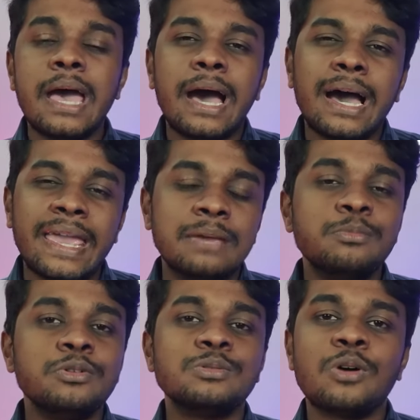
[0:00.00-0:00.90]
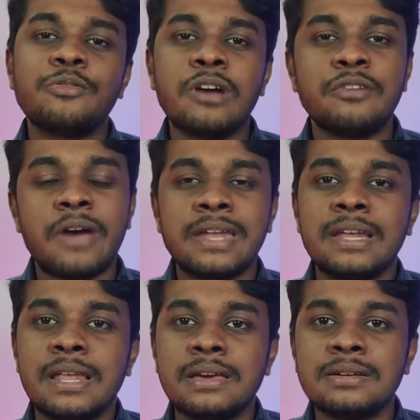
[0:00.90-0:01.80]
ebooks of
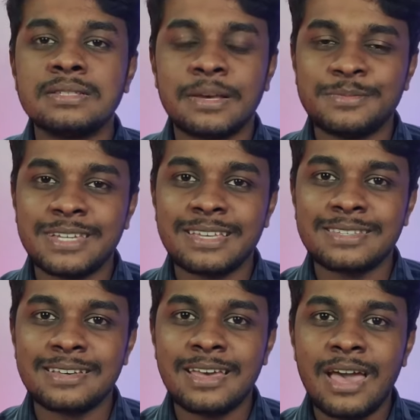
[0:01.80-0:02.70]
final year subjects.